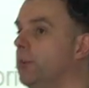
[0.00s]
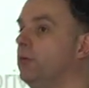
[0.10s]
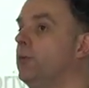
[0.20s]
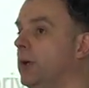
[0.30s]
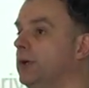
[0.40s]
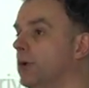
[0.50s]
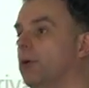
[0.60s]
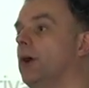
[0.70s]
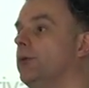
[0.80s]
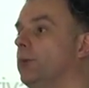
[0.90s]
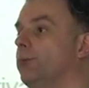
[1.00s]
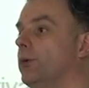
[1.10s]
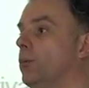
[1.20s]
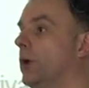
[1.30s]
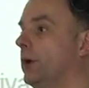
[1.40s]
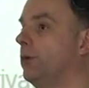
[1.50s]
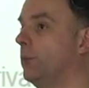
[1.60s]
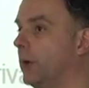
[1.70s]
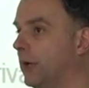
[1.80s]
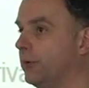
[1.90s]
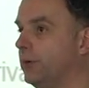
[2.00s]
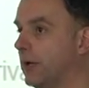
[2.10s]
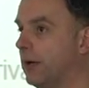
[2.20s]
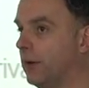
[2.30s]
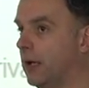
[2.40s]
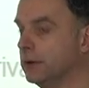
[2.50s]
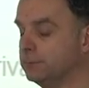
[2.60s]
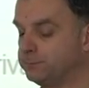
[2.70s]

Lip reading: between your items and what else is out there.